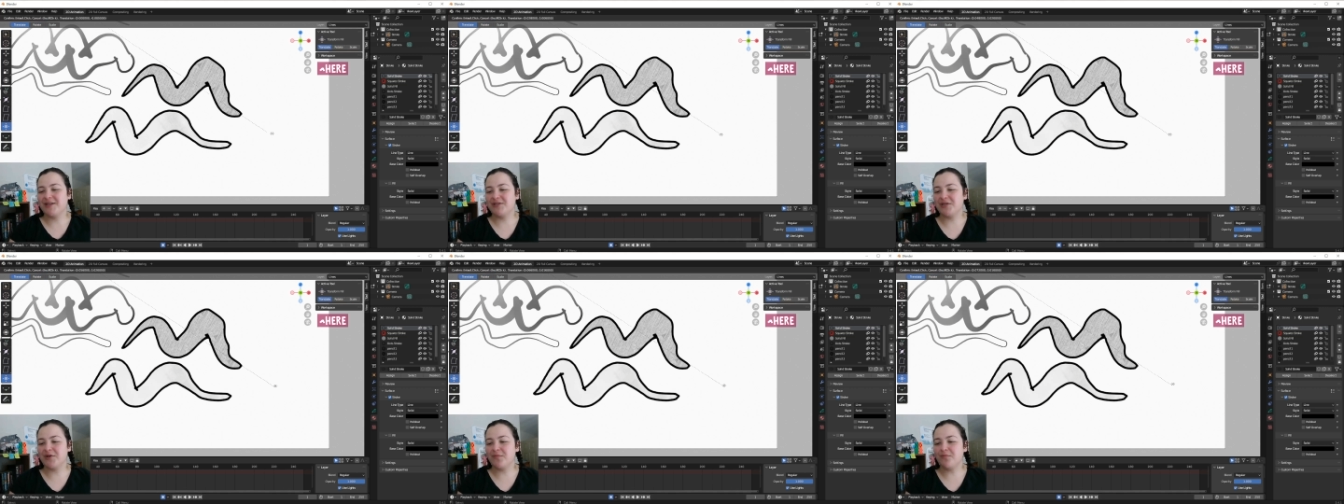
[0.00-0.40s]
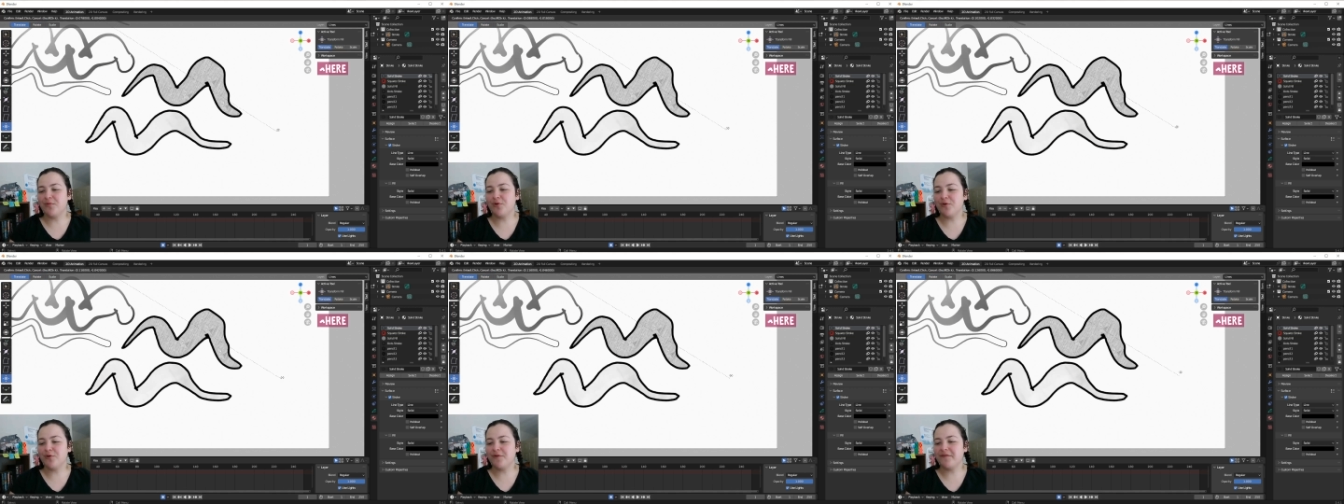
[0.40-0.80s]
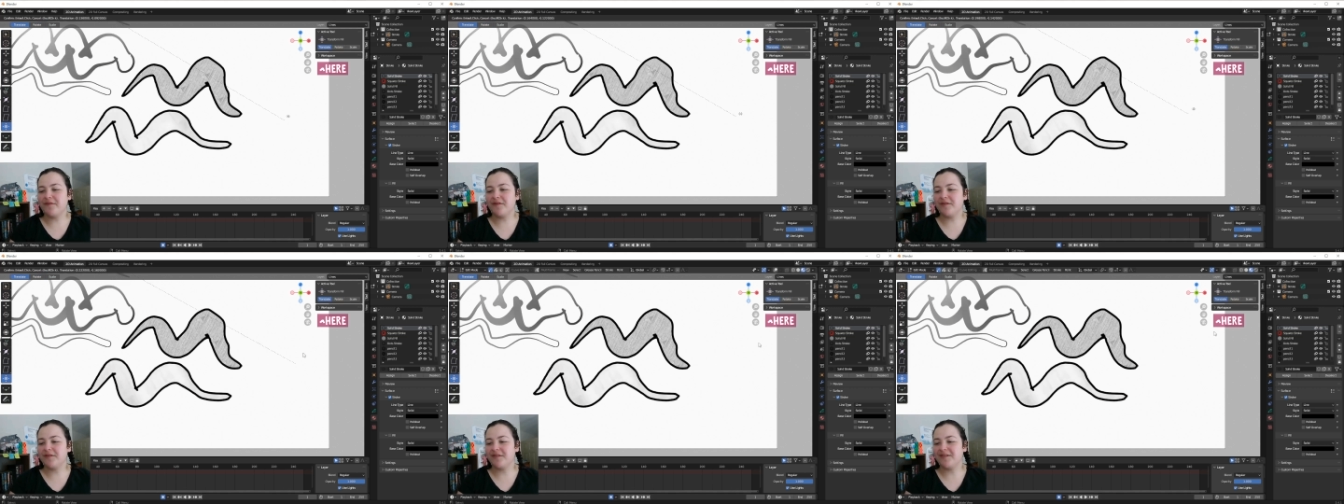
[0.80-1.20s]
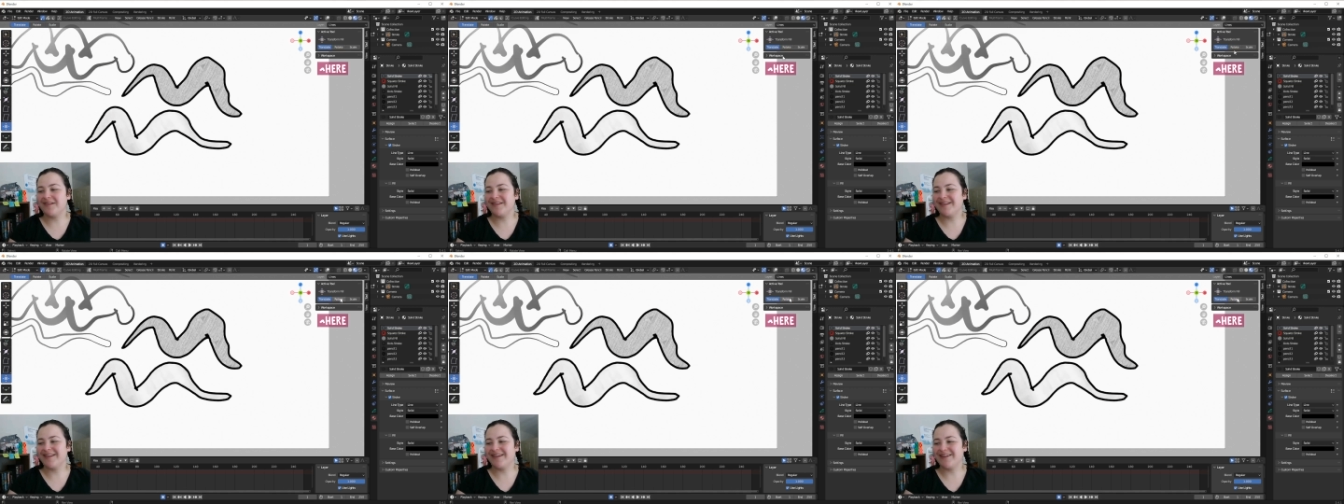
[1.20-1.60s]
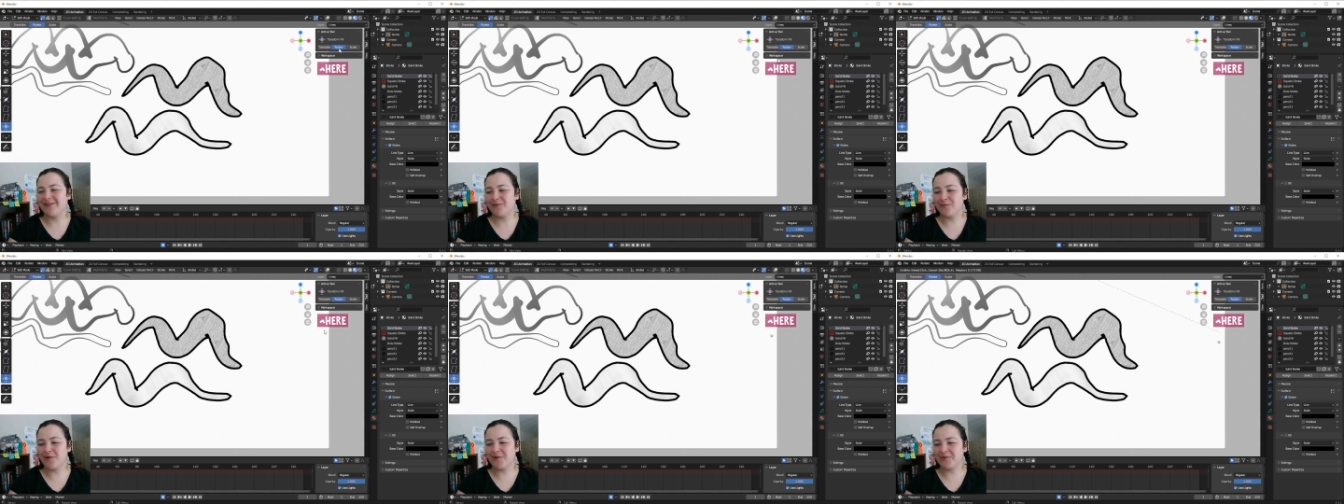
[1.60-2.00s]
to move,
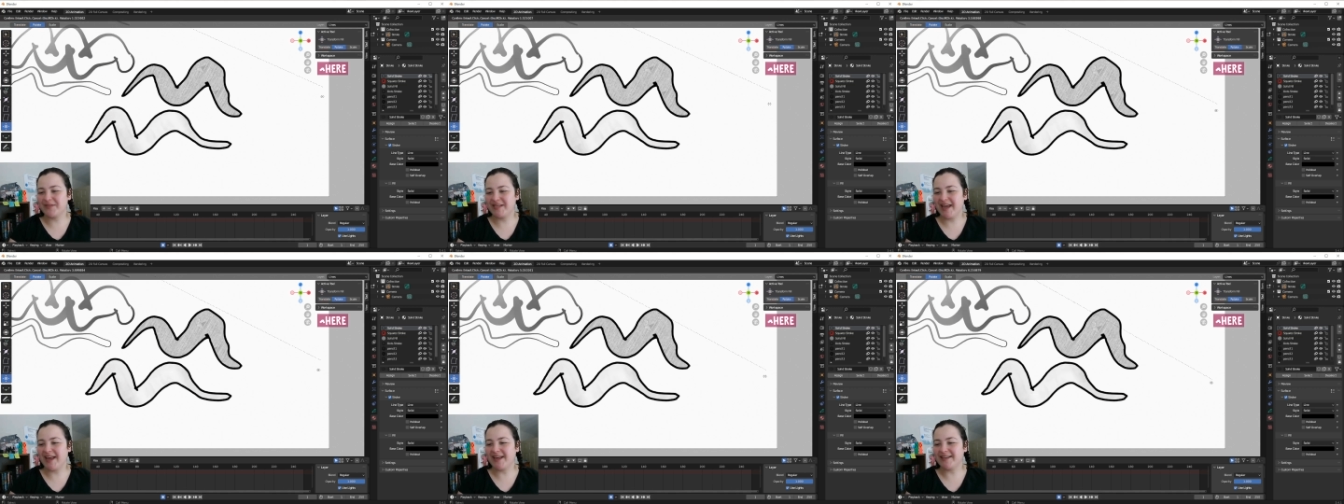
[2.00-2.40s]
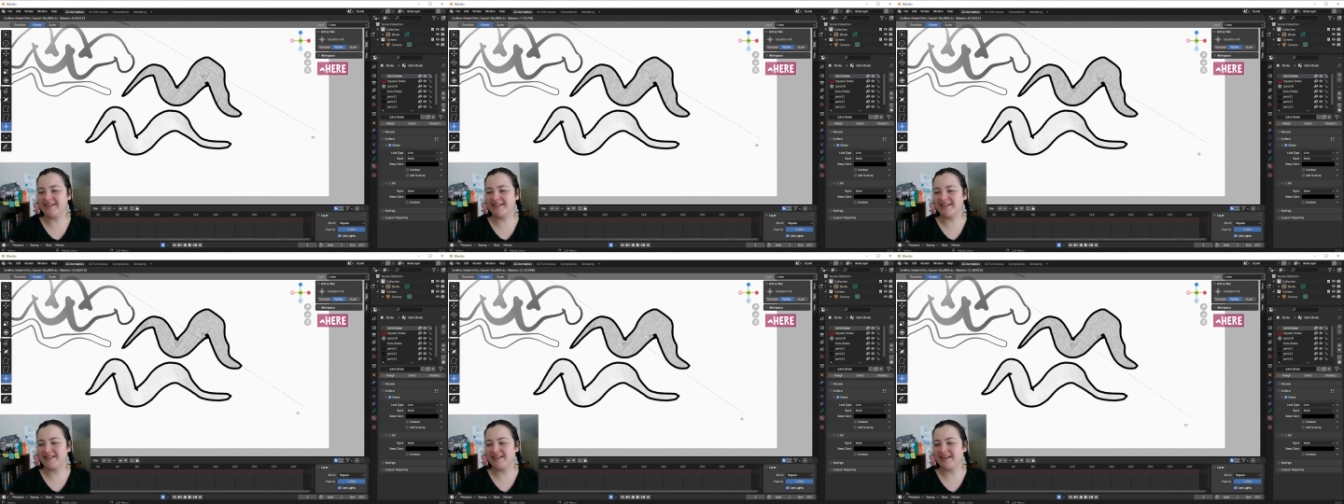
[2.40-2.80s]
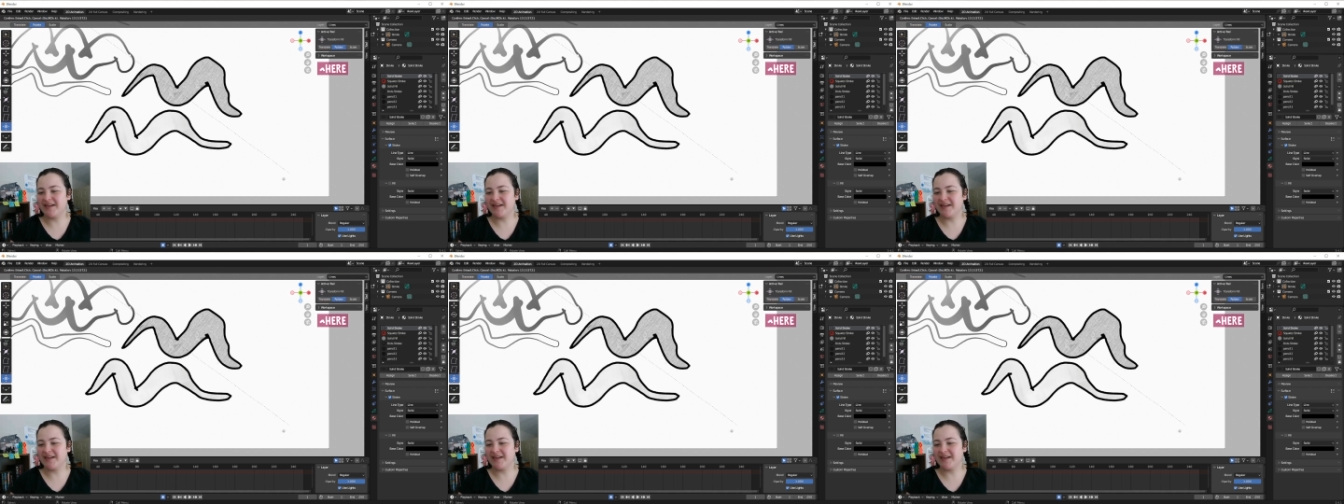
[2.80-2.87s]
rotate,